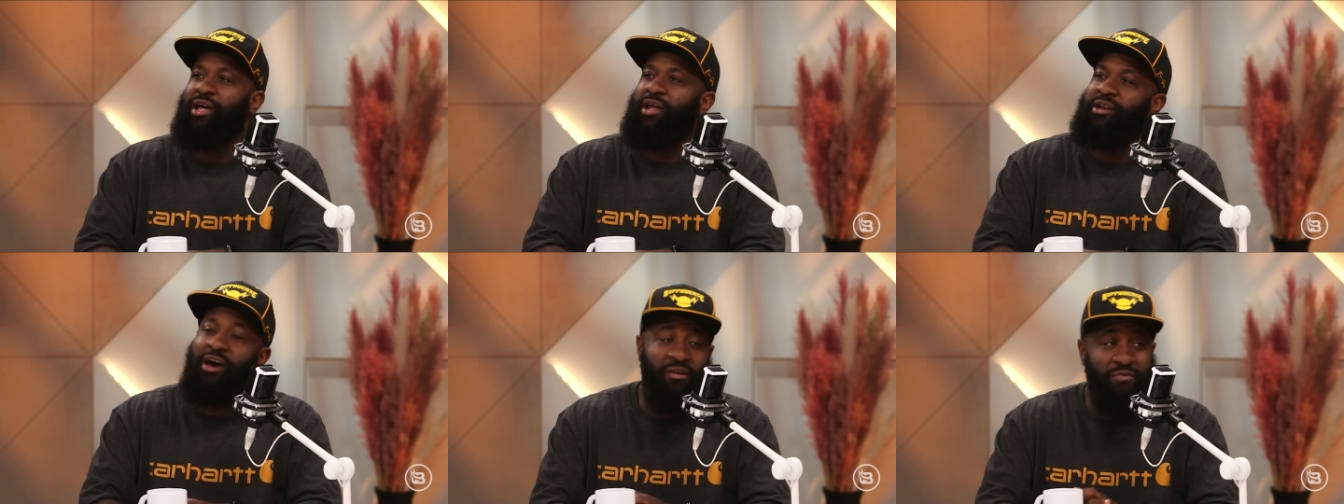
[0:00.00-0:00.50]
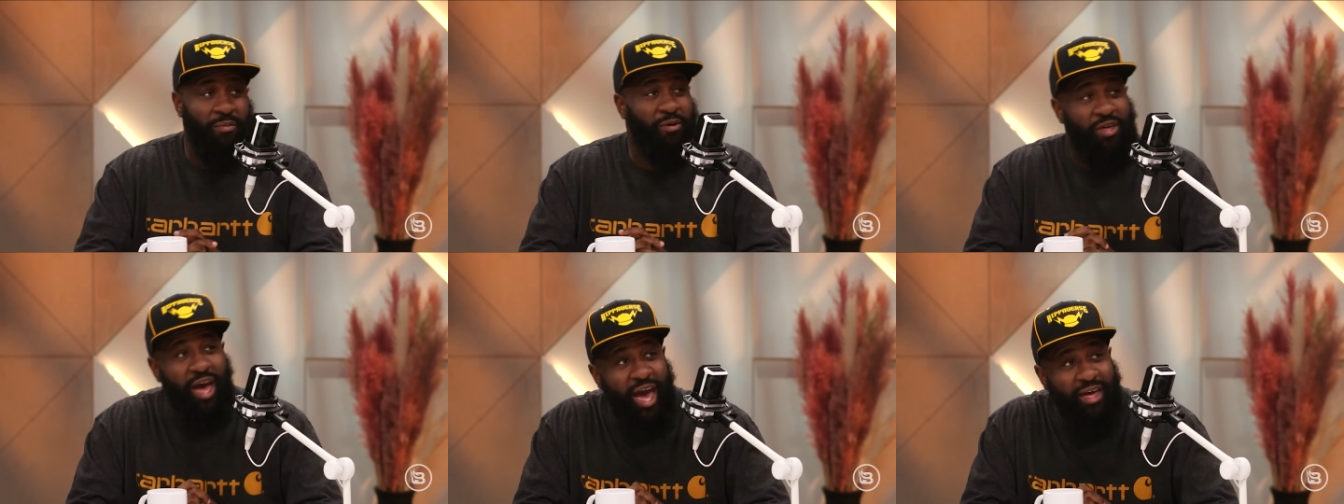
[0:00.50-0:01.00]
None of them are
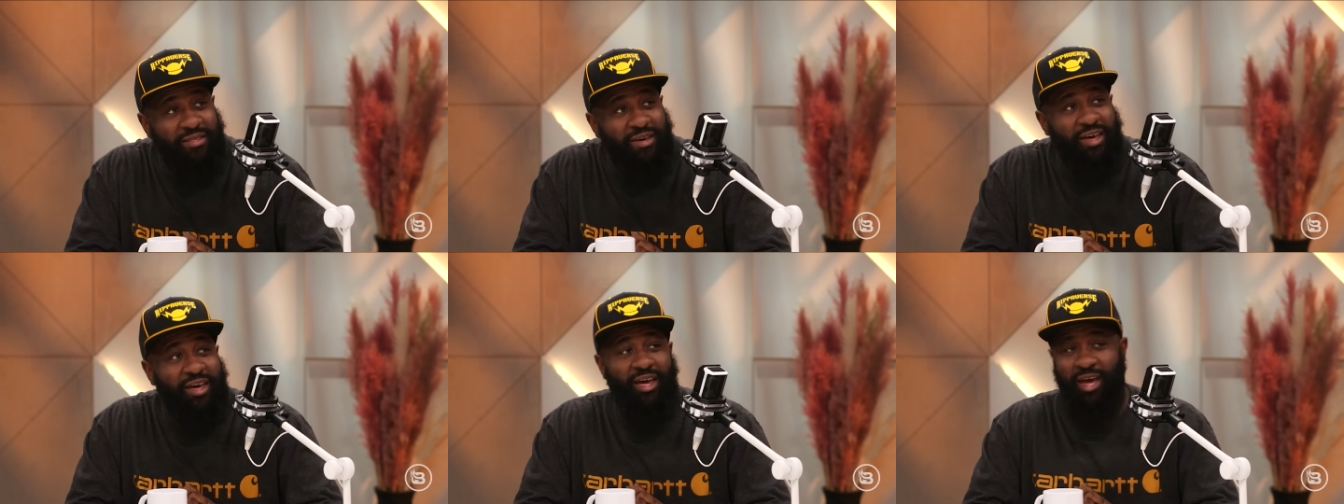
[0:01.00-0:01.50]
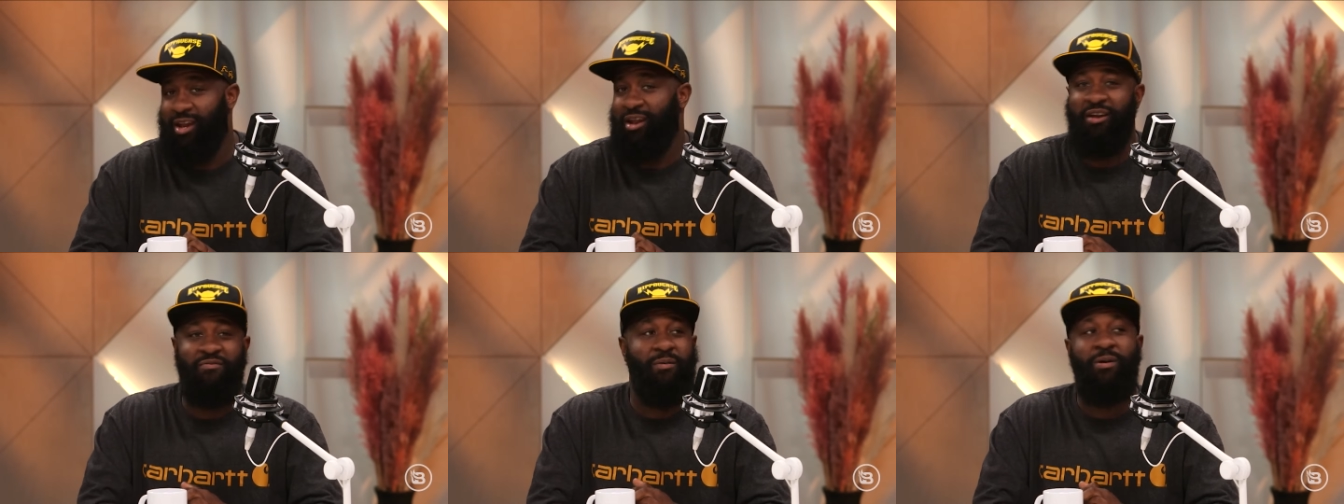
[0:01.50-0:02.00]
that. And none
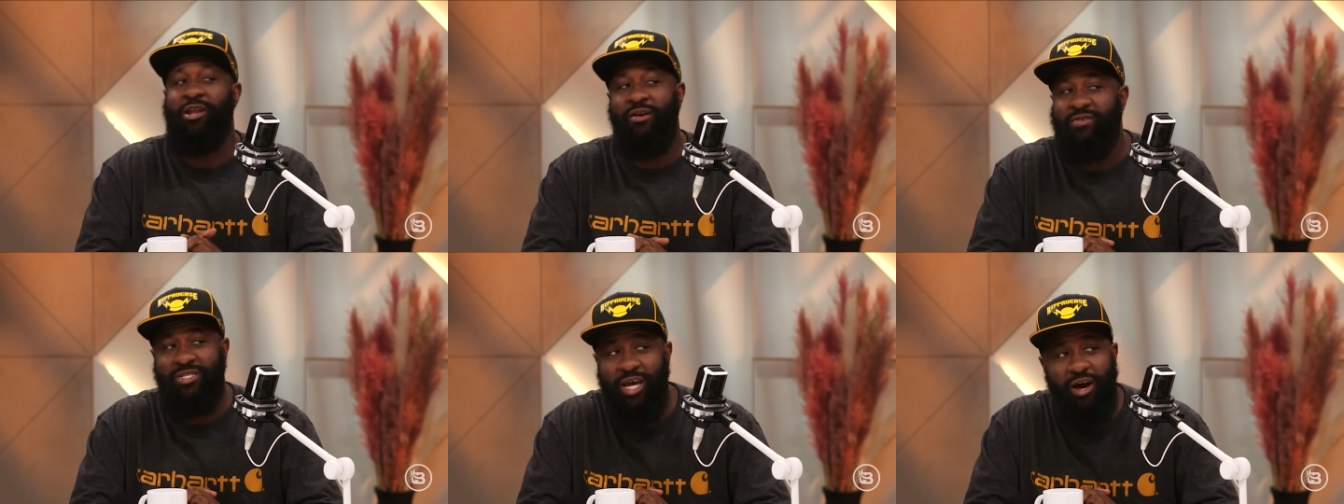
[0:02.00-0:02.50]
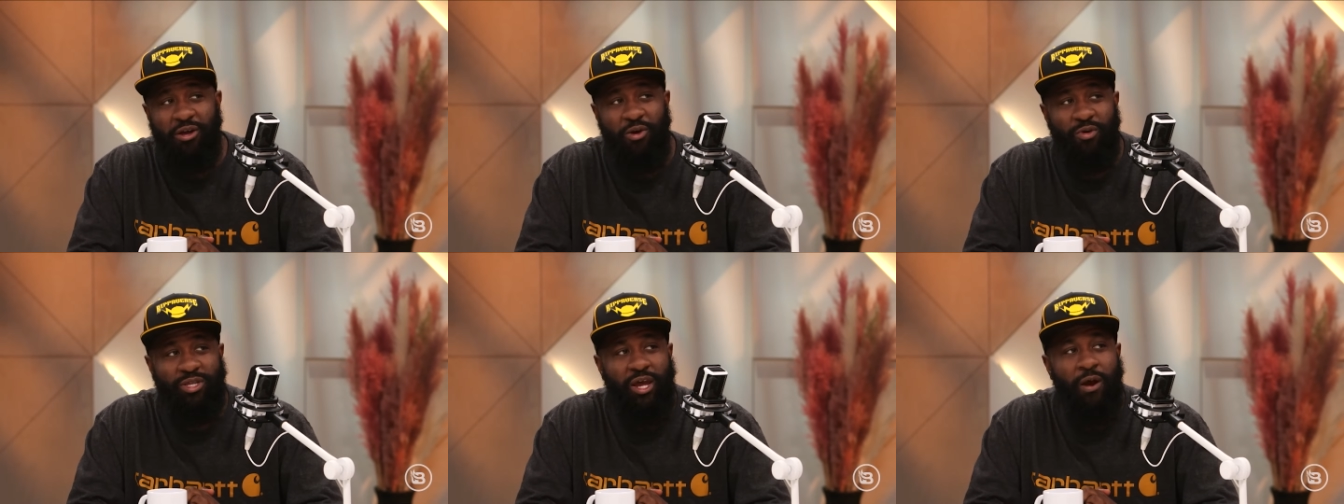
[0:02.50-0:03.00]
of them can even tell you
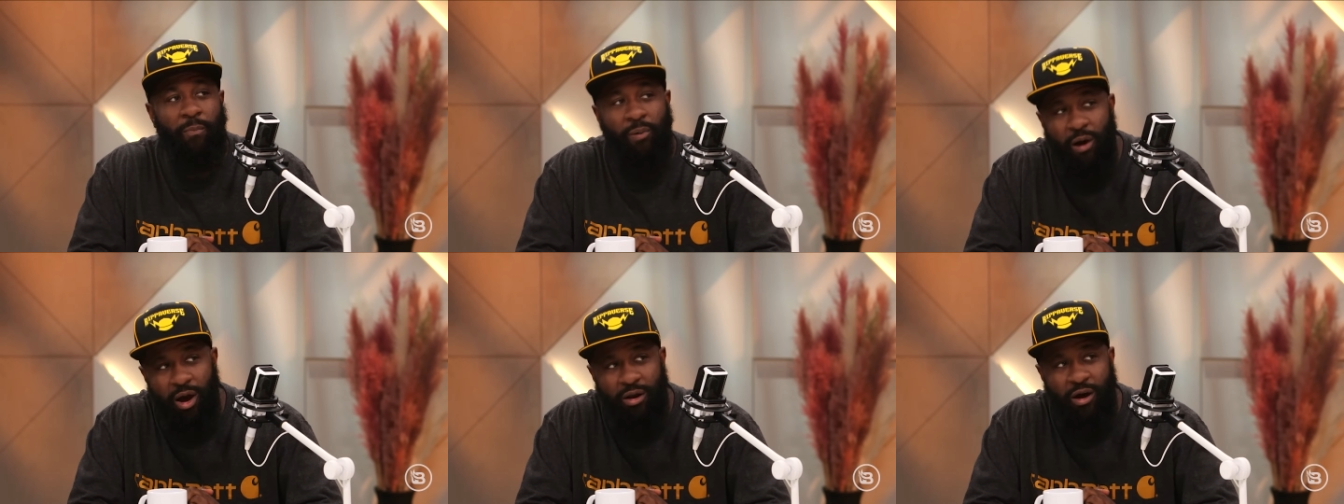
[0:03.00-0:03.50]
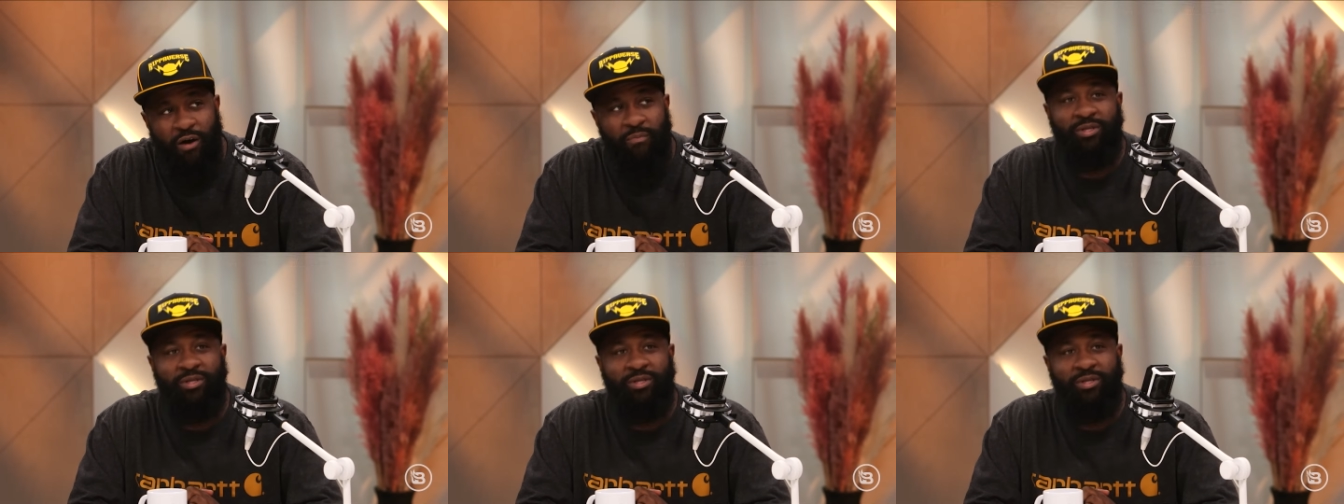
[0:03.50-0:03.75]
what they are part of.